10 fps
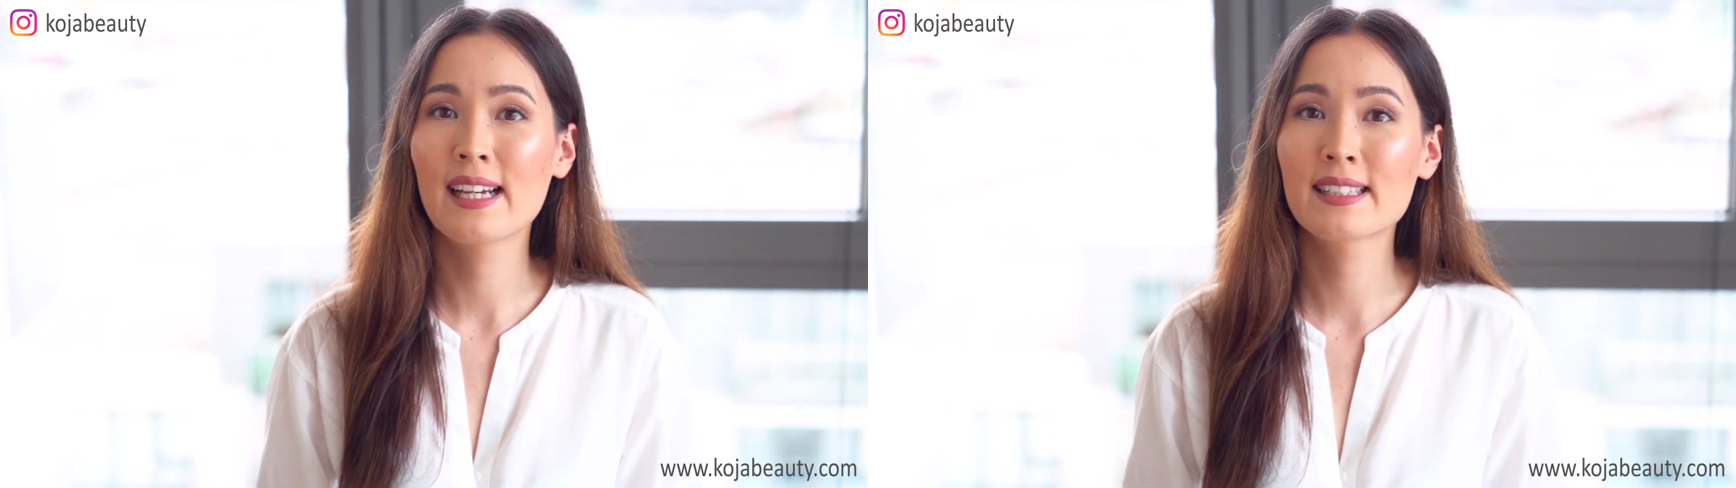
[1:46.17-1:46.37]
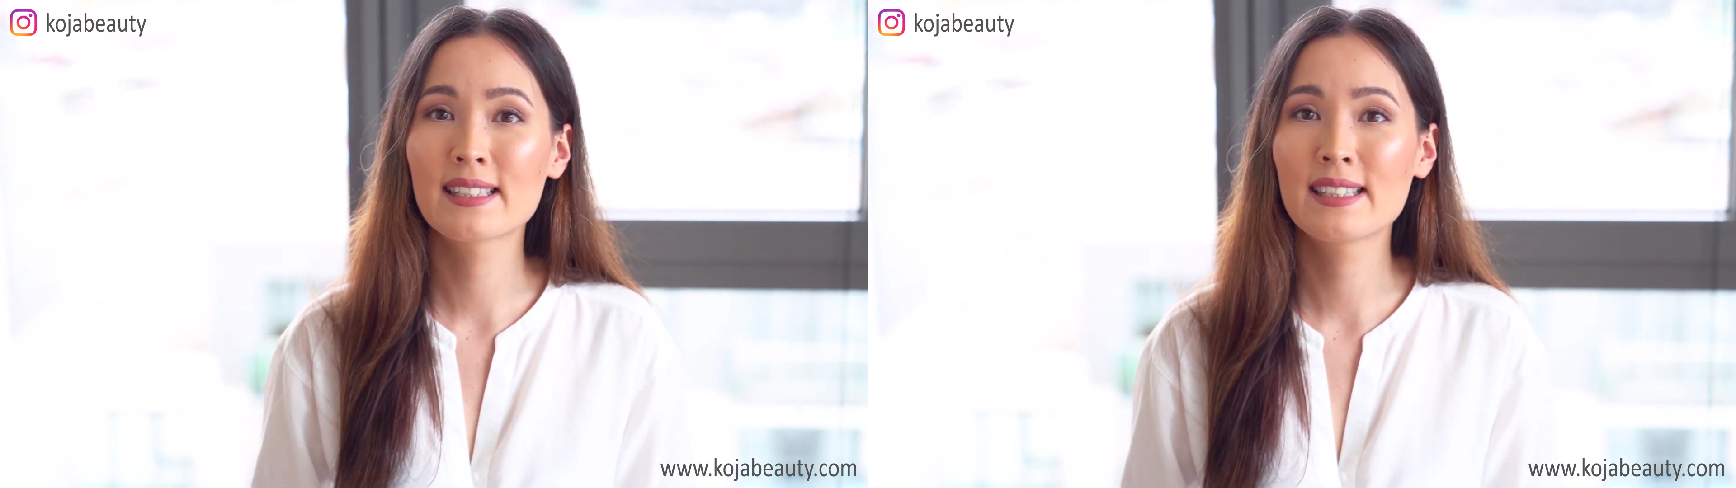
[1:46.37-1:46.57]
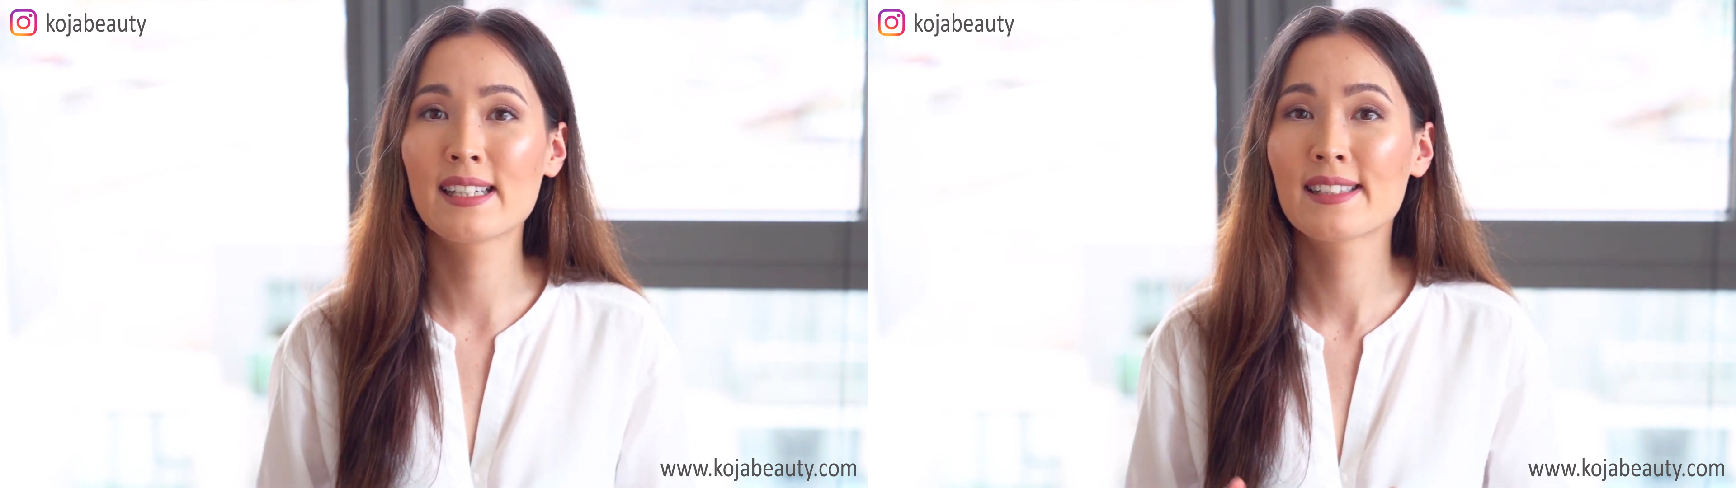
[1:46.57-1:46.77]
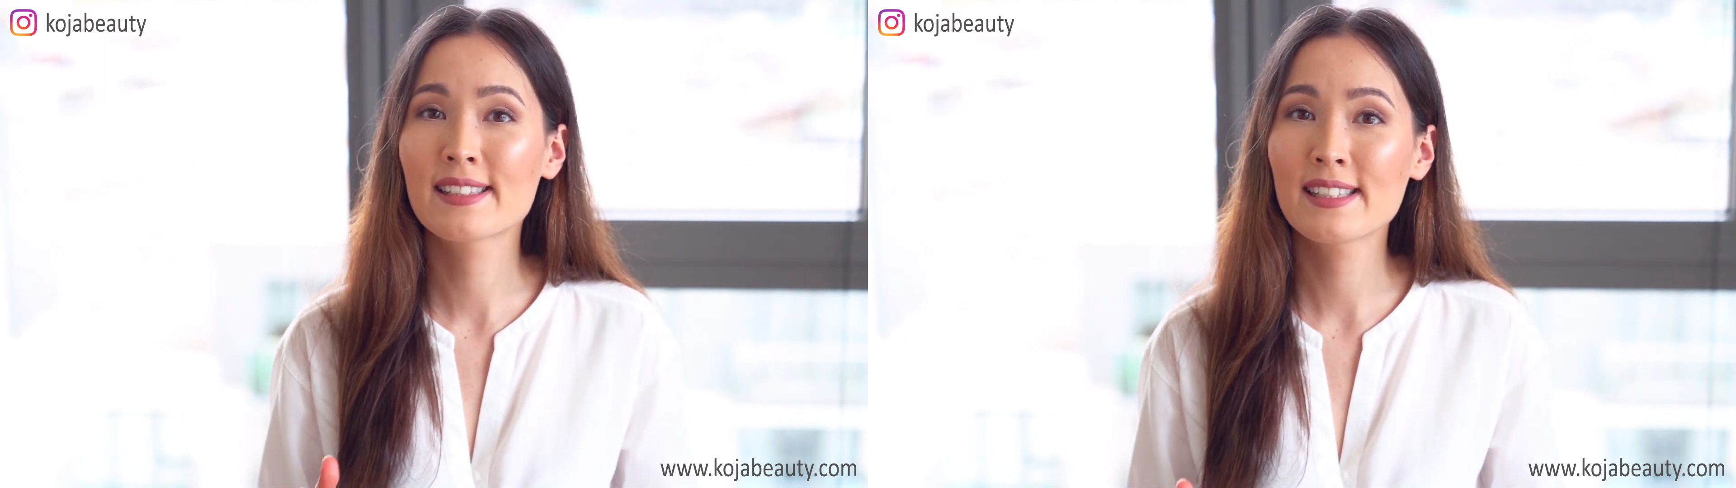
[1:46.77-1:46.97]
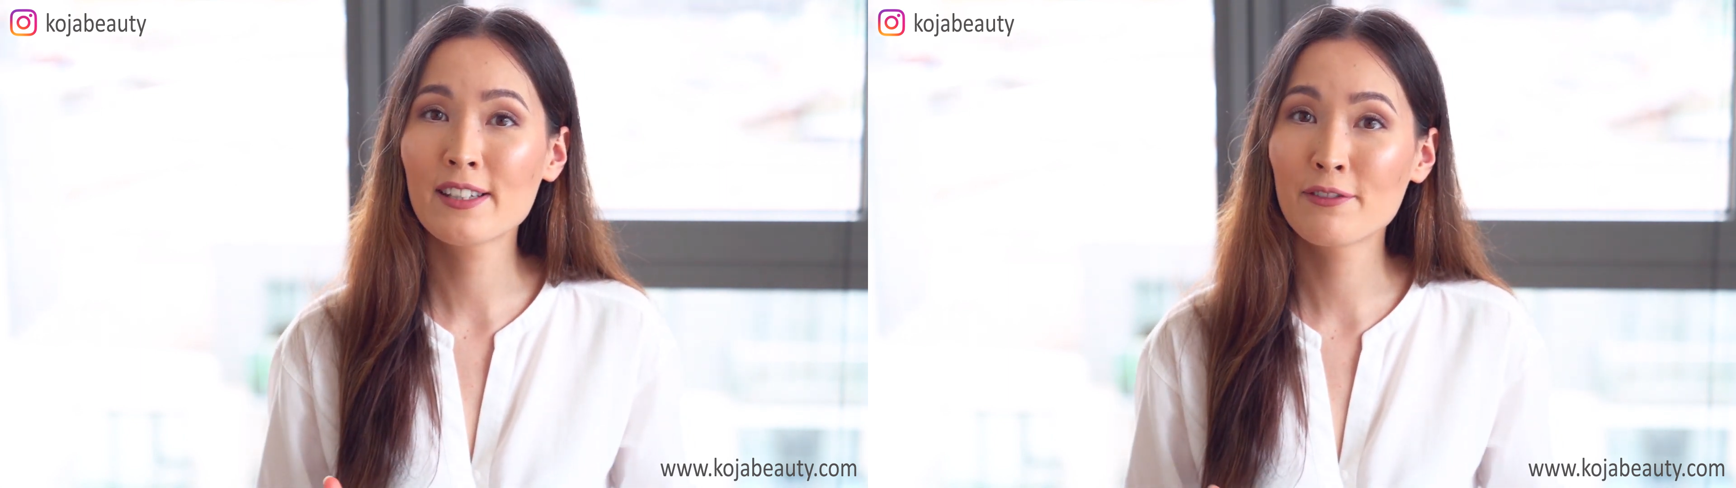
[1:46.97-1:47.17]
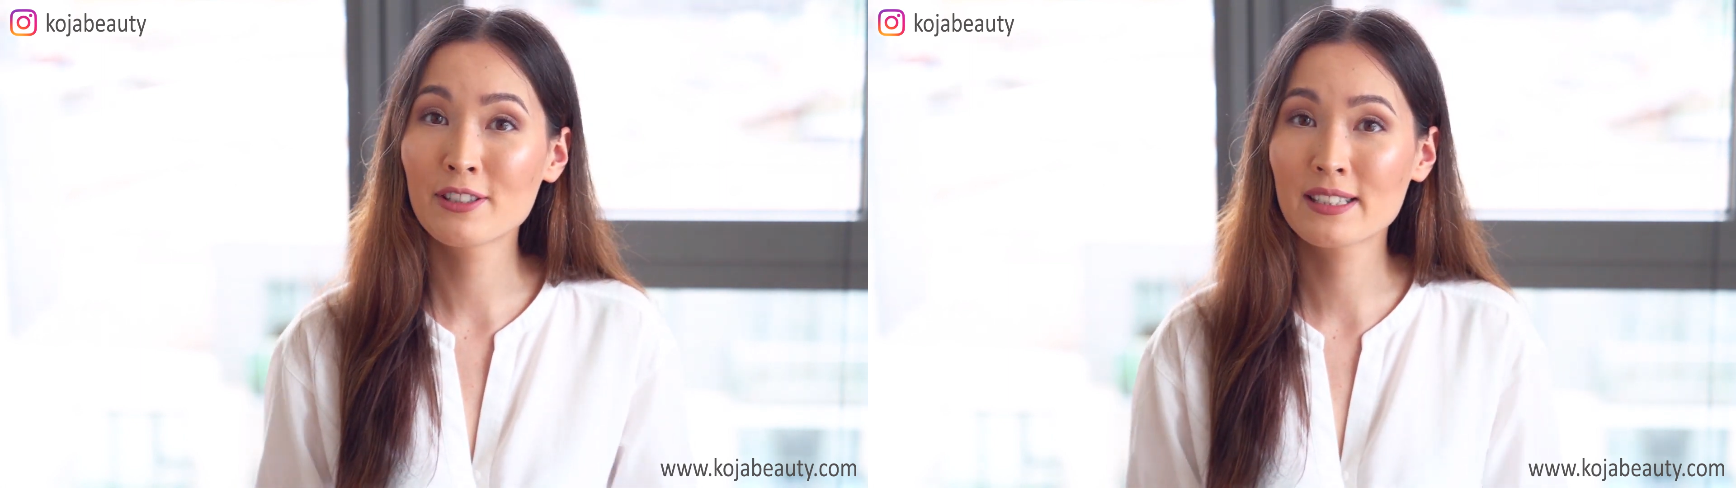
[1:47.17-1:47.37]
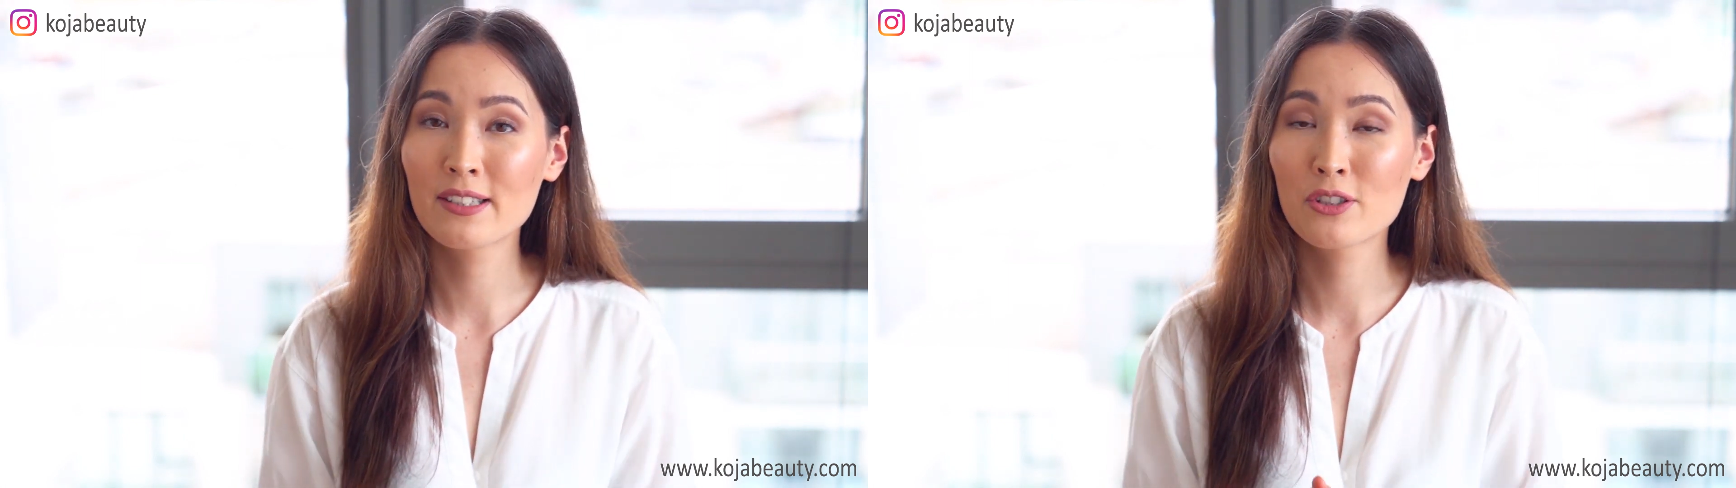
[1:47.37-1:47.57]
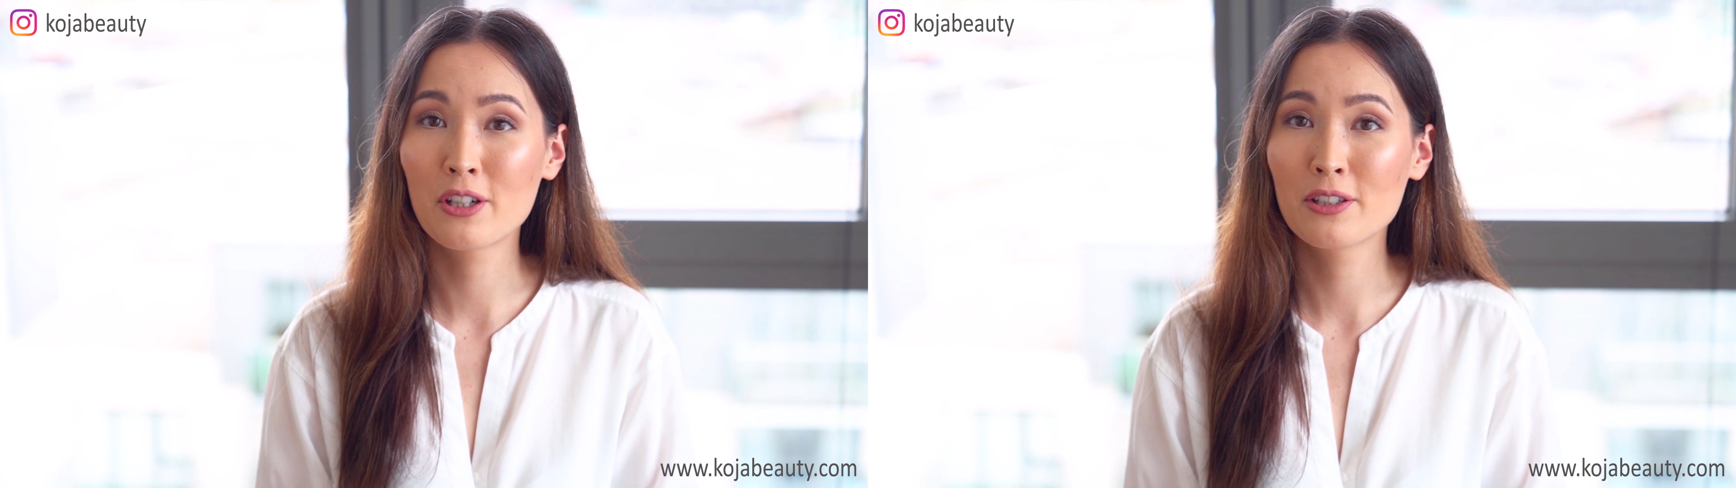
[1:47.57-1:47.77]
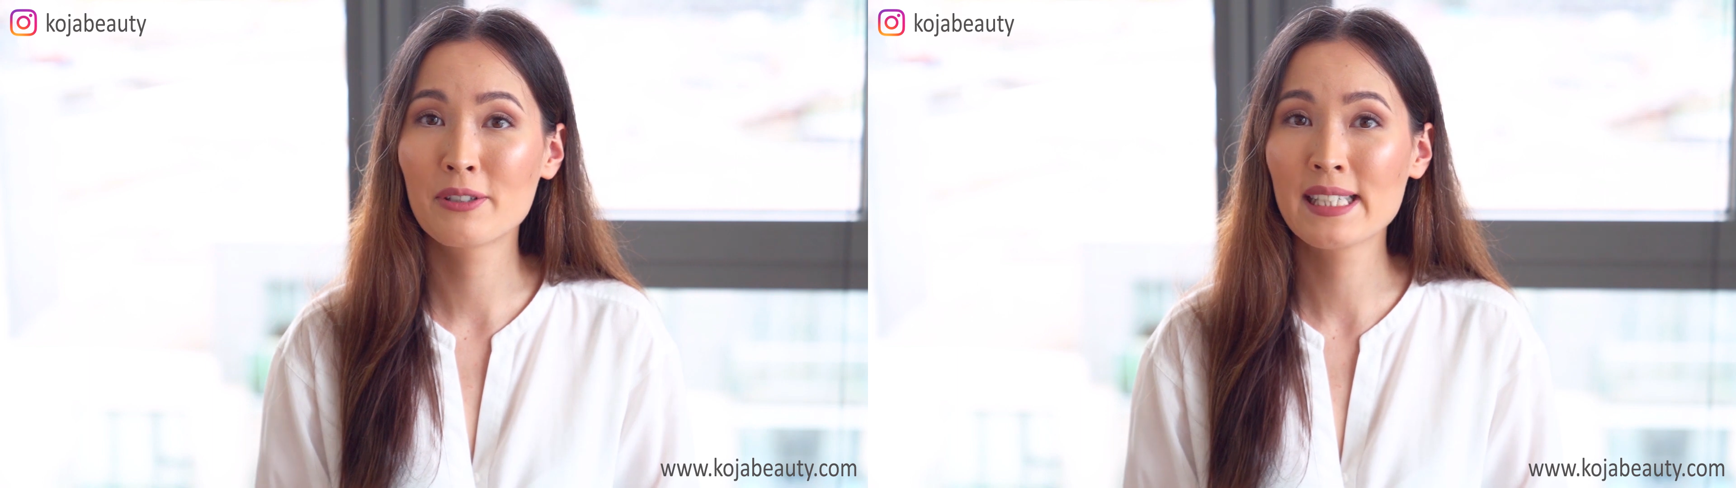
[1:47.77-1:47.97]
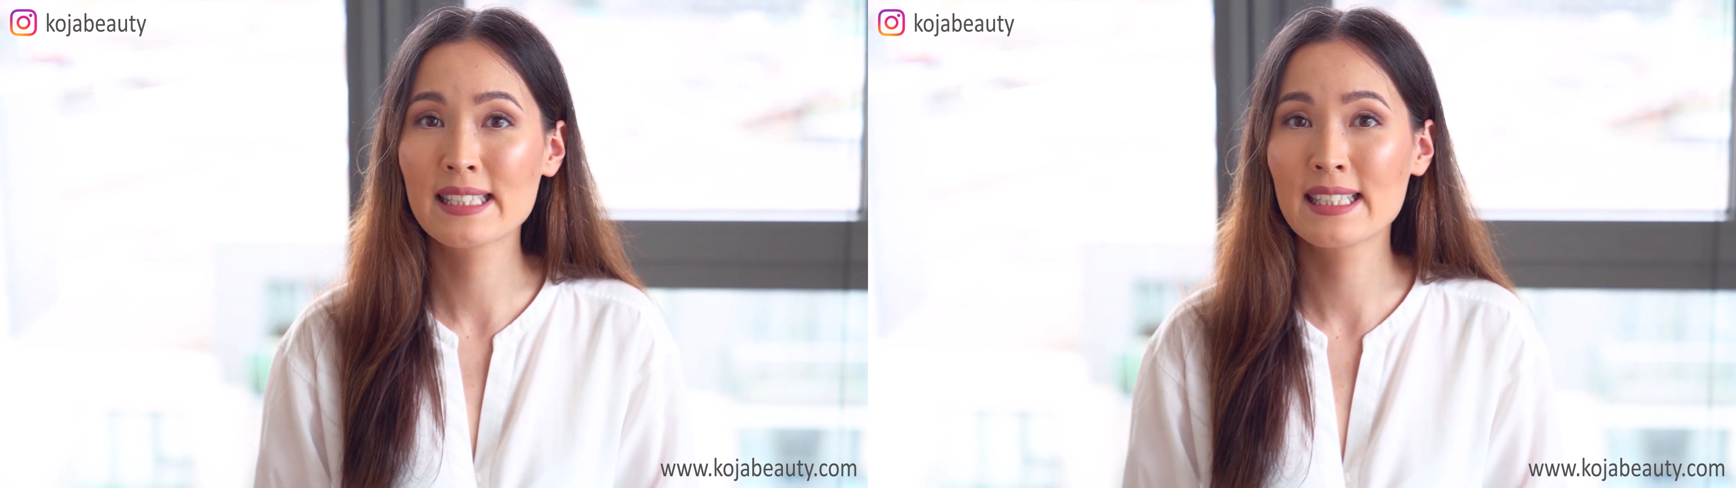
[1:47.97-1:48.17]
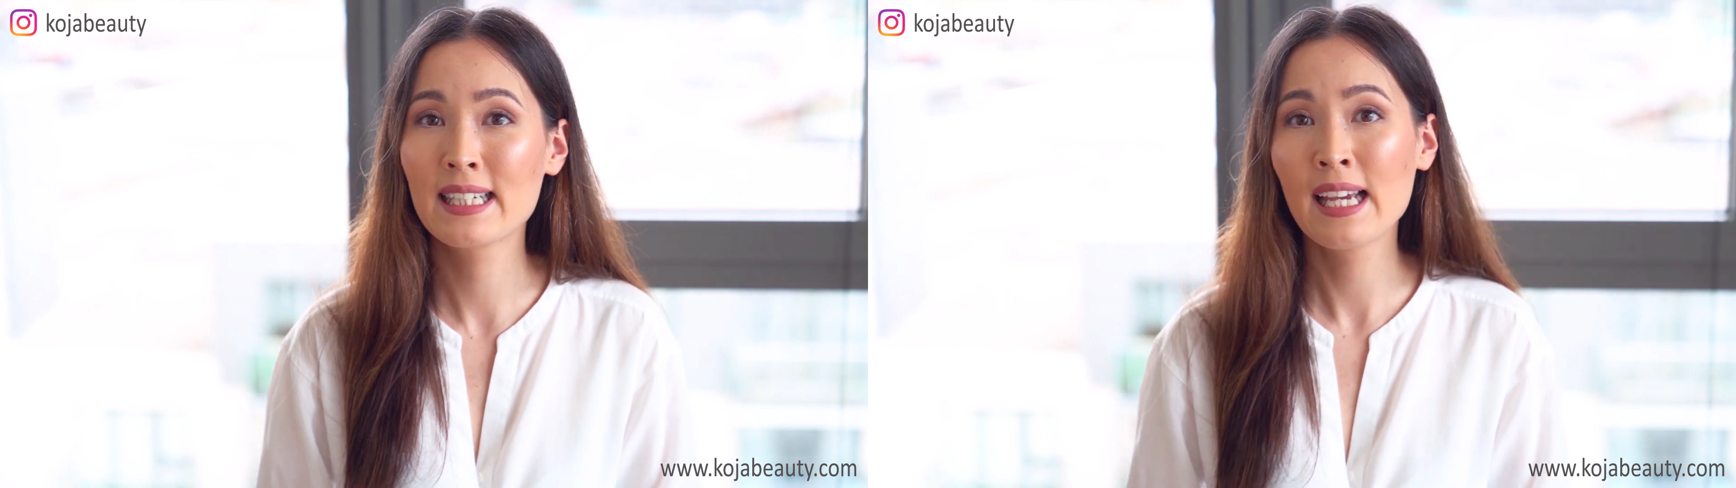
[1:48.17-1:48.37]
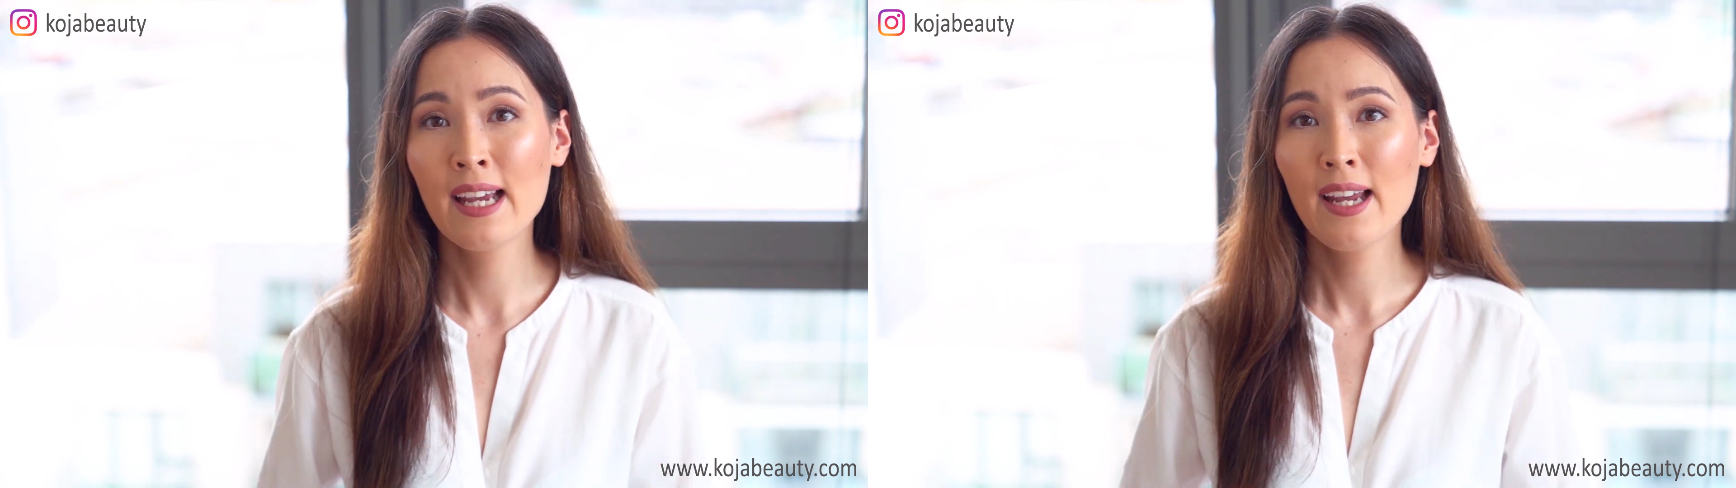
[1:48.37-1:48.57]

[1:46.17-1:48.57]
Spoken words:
acid and see if your skin tolerates it,